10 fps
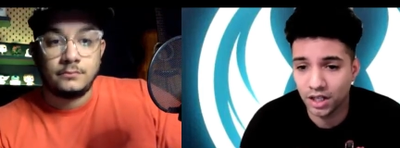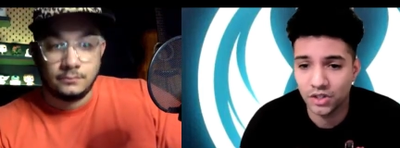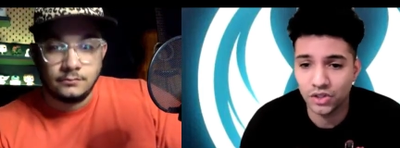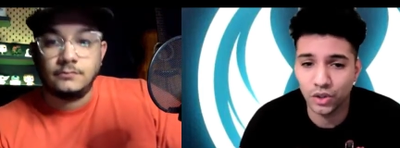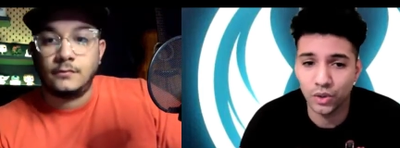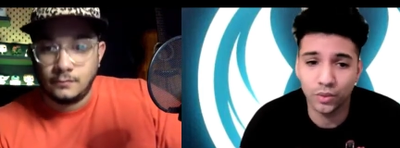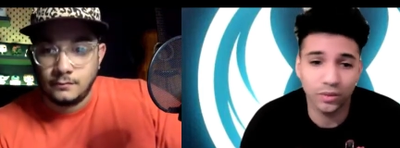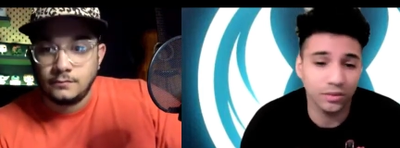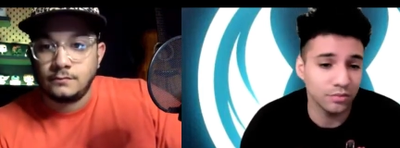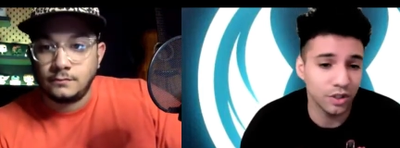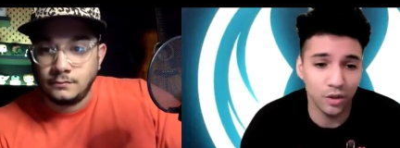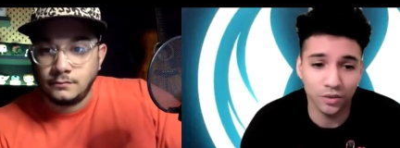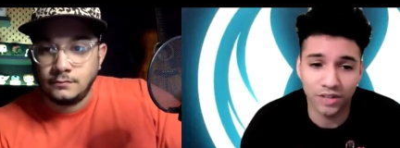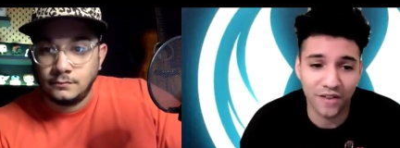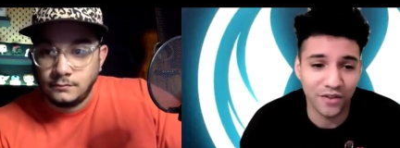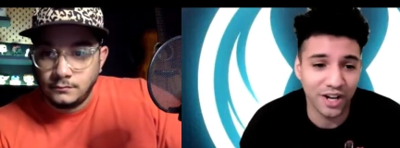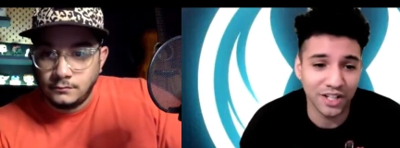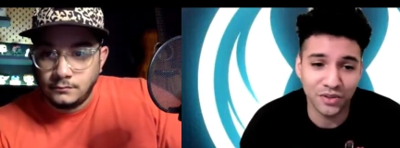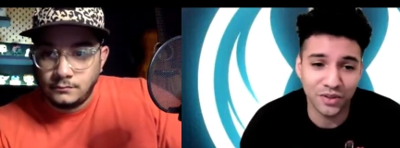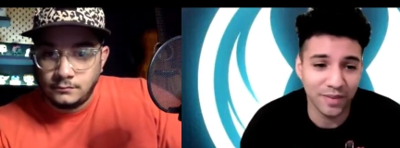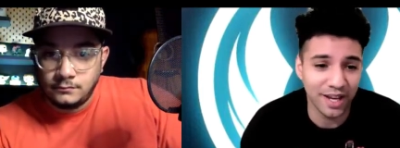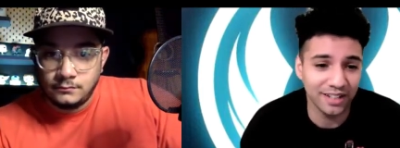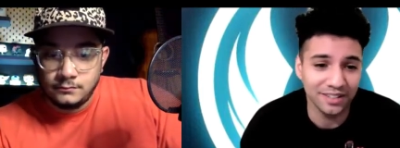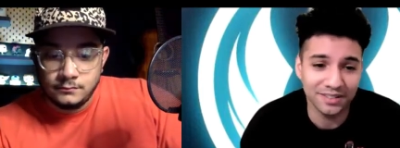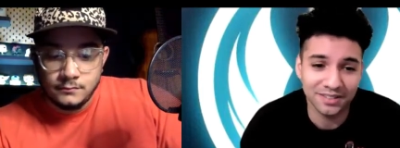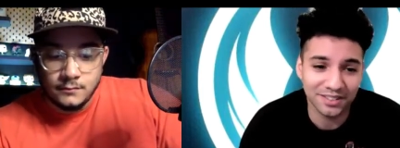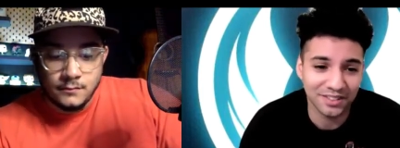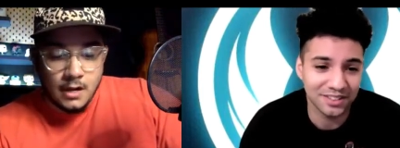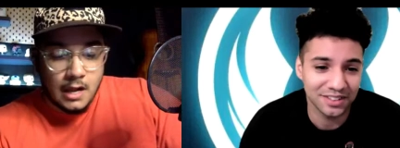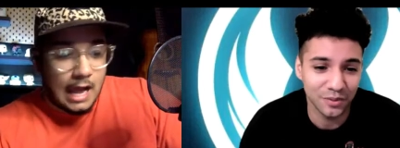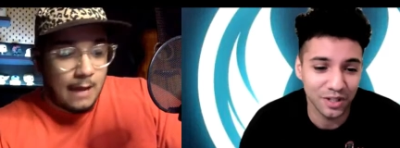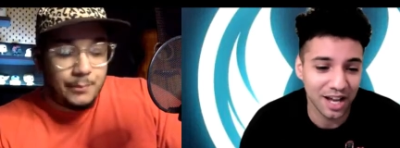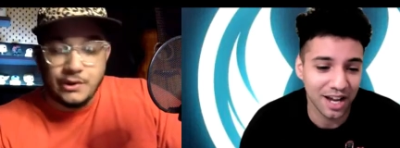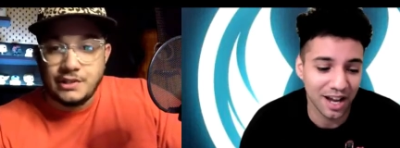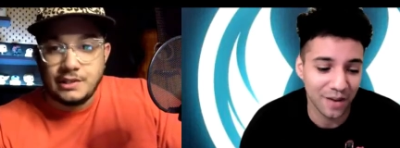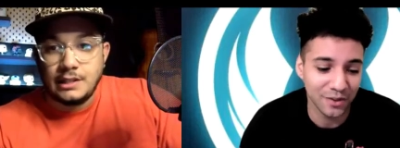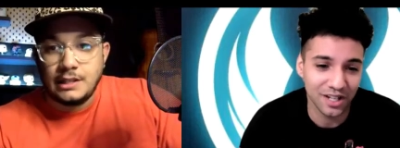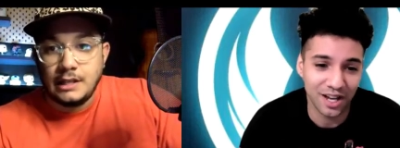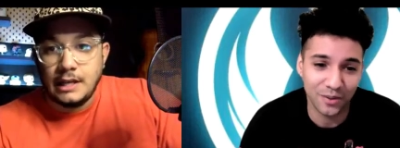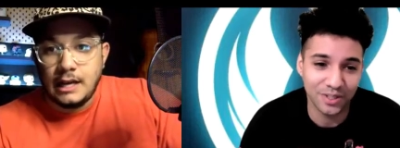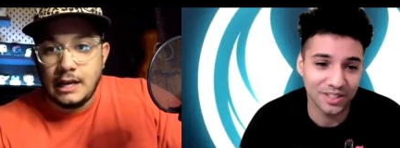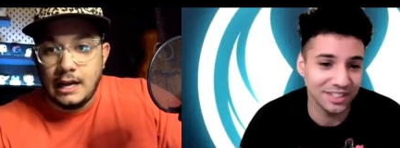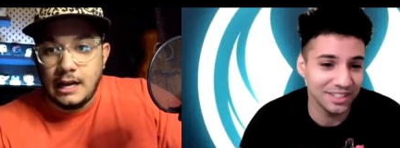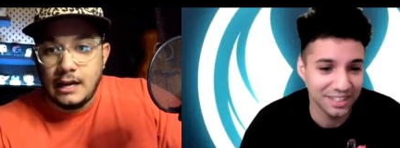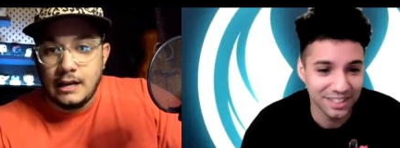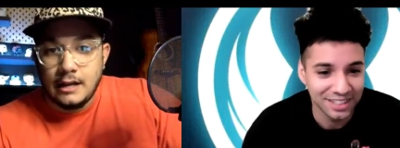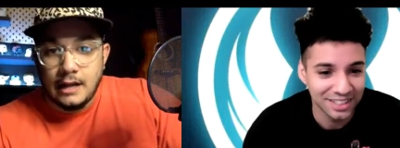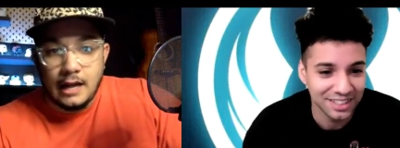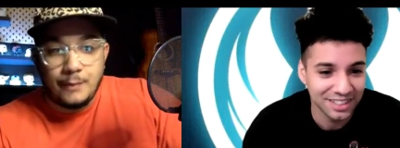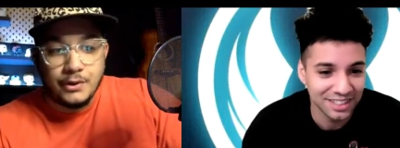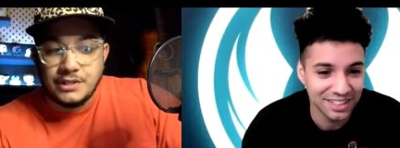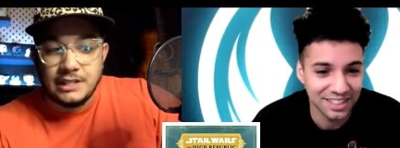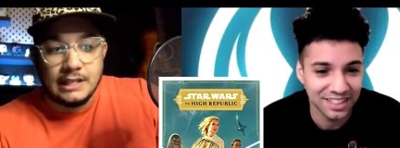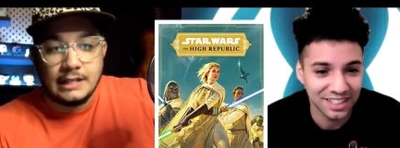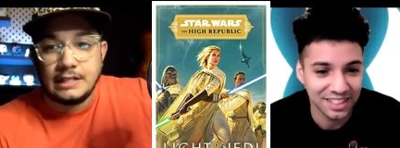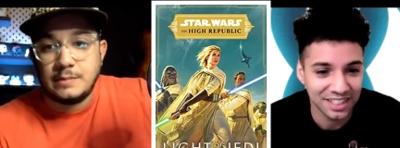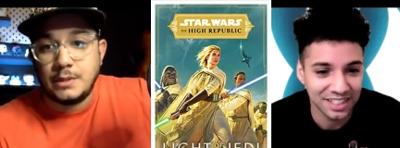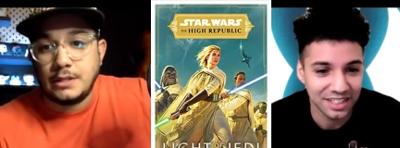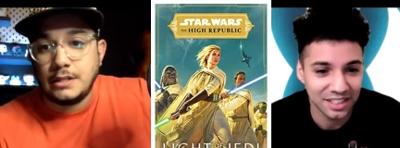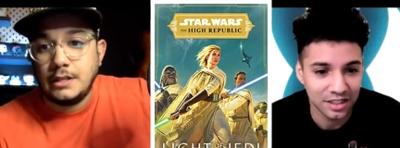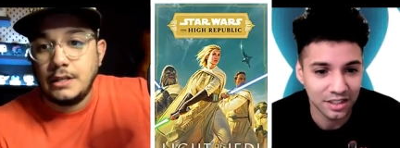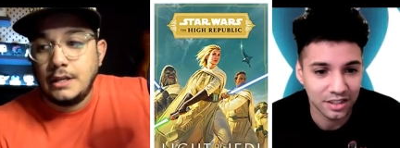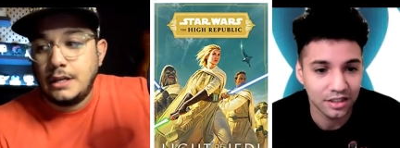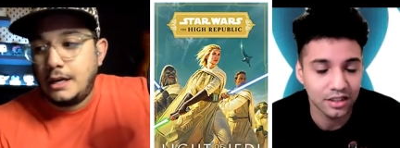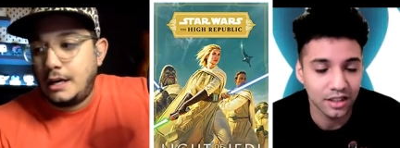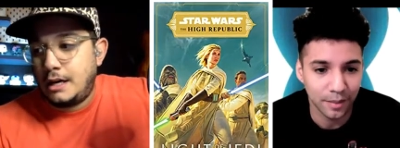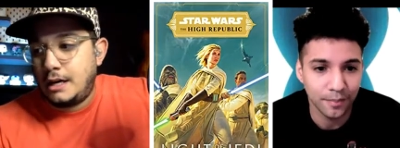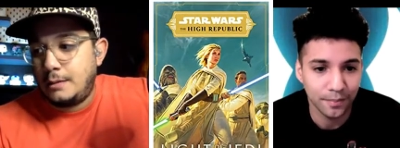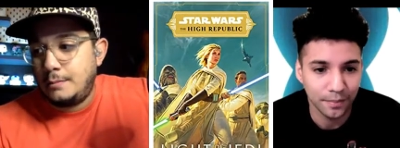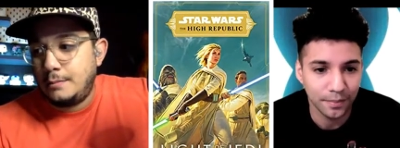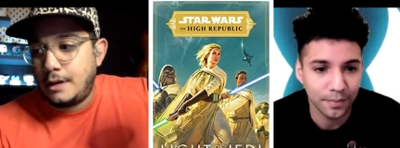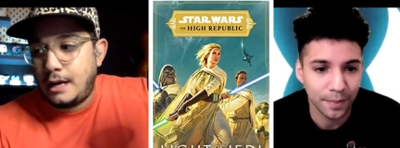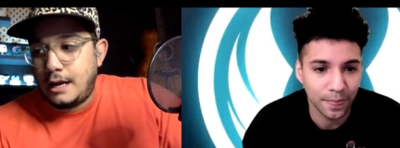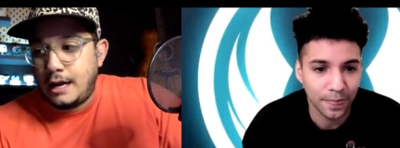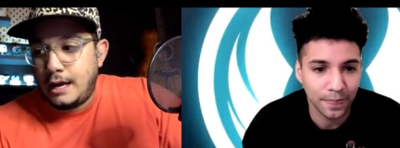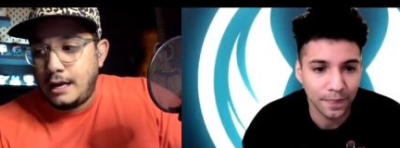Speaker 1: So you know, dive right into it, man. I personally,
Speaker 2: how is it? I personally like this book. Um, I, I